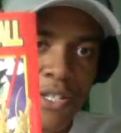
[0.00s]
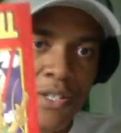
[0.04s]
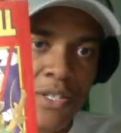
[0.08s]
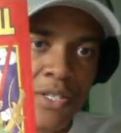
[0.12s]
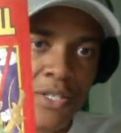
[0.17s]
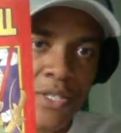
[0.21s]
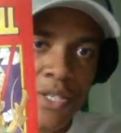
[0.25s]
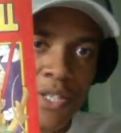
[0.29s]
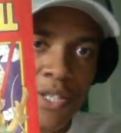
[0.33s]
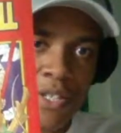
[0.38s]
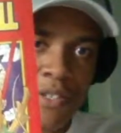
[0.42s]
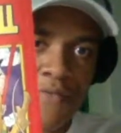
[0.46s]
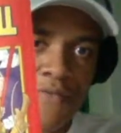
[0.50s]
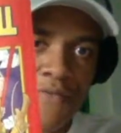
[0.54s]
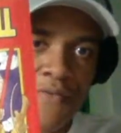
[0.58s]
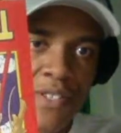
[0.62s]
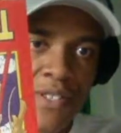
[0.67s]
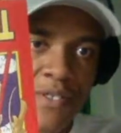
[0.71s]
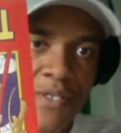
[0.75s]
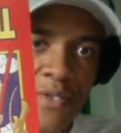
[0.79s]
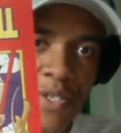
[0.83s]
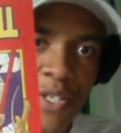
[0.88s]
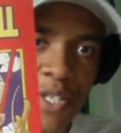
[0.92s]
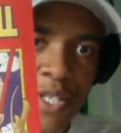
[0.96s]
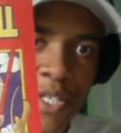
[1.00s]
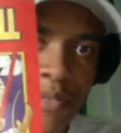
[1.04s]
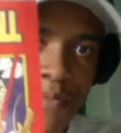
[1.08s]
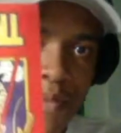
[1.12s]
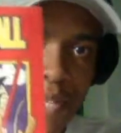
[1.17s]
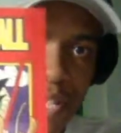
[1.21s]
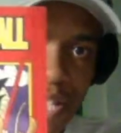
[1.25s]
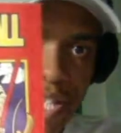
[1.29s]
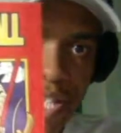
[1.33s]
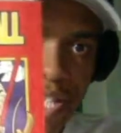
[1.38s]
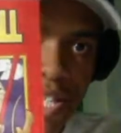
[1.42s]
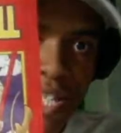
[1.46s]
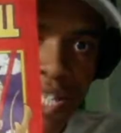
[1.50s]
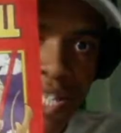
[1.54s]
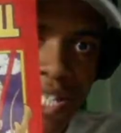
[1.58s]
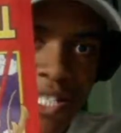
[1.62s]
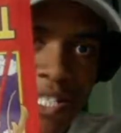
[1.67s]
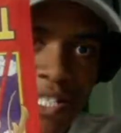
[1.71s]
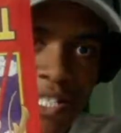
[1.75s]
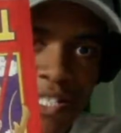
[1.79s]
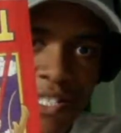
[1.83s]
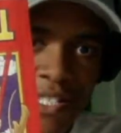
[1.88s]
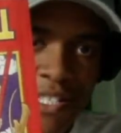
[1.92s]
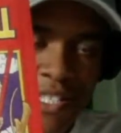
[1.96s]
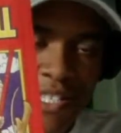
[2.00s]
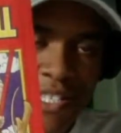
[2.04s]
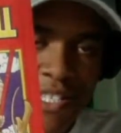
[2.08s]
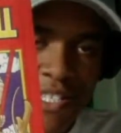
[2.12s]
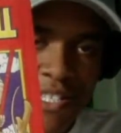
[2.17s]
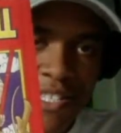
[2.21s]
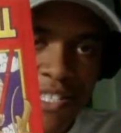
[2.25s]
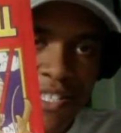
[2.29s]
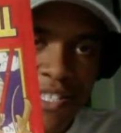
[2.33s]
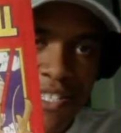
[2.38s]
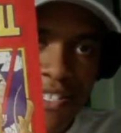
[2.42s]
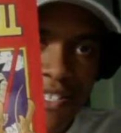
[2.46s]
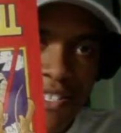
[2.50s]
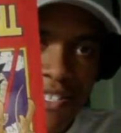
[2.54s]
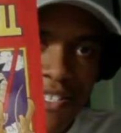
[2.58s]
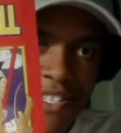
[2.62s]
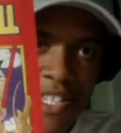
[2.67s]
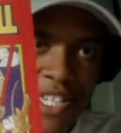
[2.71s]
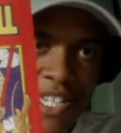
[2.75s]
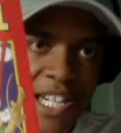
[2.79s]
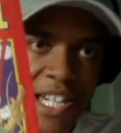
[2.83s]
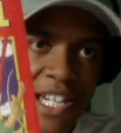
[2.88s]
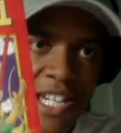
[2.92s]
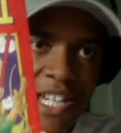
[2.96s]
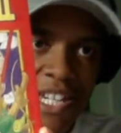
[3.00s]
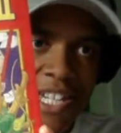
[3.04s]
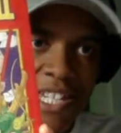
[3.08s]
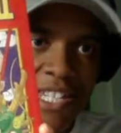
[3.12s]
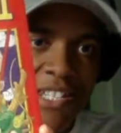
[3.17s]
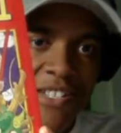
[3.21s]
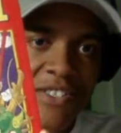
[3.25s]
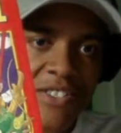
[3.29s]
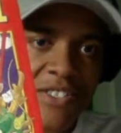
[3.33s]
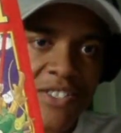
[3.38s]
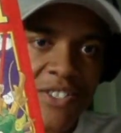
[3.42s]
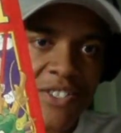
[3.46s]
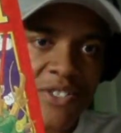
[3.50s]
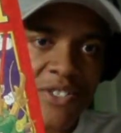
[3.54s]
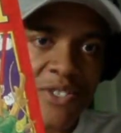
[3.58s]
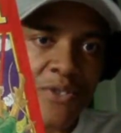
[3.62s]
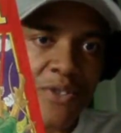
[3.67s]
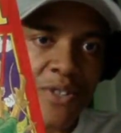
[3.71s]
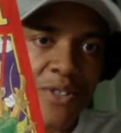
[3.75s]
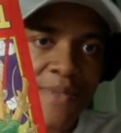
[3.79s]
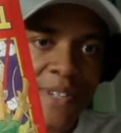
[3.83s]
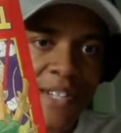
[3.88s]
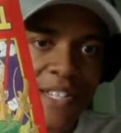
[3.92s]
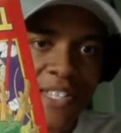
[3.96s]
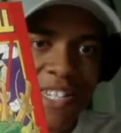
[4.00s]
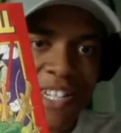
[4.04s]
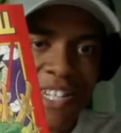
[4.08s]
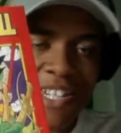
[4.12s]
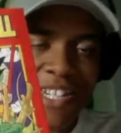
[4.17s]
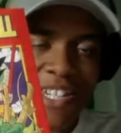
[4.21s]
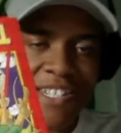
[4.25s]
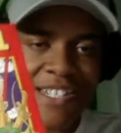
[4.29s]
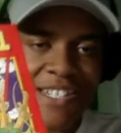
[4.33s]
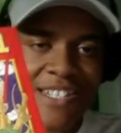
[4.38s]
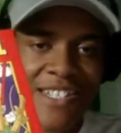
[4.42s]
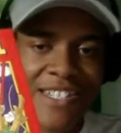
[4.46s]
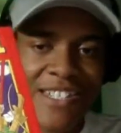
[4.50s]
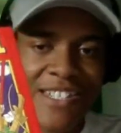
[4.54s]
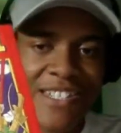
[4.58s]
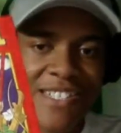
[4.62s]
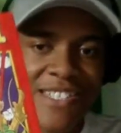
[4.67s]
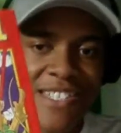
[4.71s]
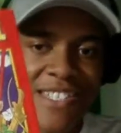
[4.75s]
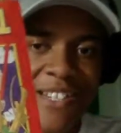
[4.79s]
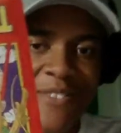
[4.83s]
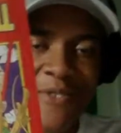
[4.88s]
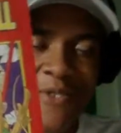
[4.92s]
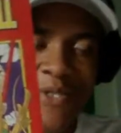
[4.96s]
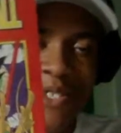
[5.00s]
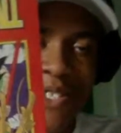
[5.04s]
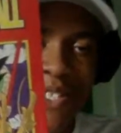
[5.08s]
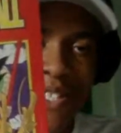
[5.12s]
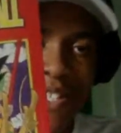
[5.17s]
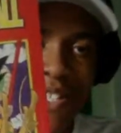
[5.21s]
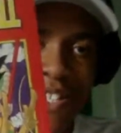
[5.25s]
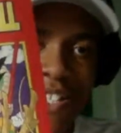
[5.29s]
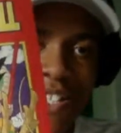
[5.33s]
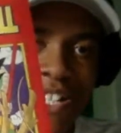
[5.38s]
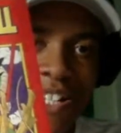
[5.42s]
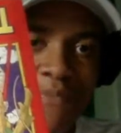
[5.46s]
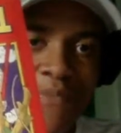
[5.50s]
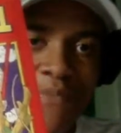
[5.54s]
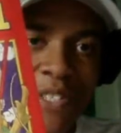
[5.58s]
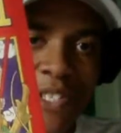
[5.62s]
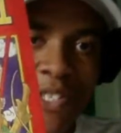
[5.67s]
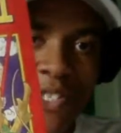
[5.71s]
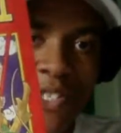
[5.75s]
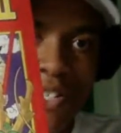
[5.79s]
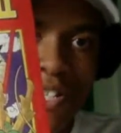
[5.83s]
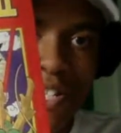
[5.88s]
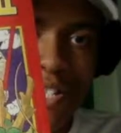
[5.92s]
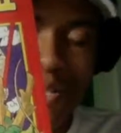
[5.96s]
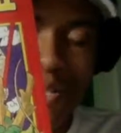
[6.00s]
this stuff, it was just about a kid and a story about like that was copying Journey to